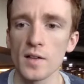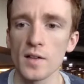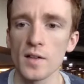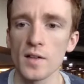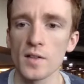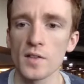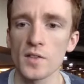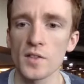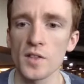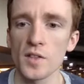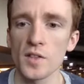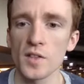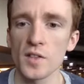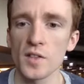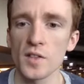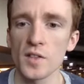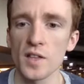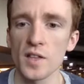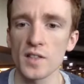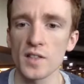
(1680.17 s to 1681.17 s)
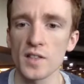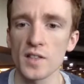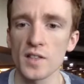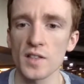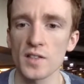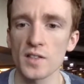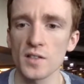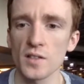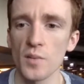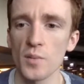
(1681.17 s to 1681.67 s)
So
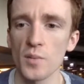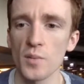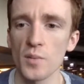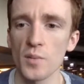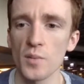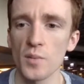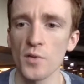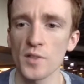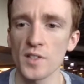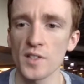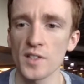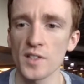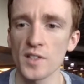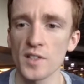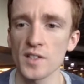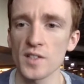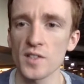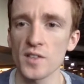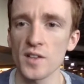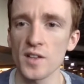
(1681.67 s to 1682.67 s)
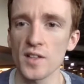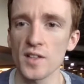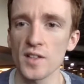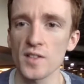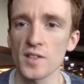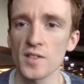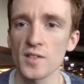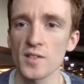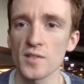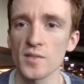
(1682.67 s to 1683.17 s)
that's above 160,
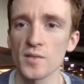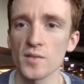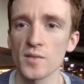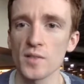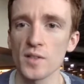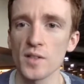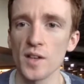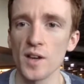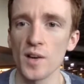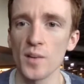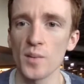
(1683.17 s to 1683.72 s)
so that's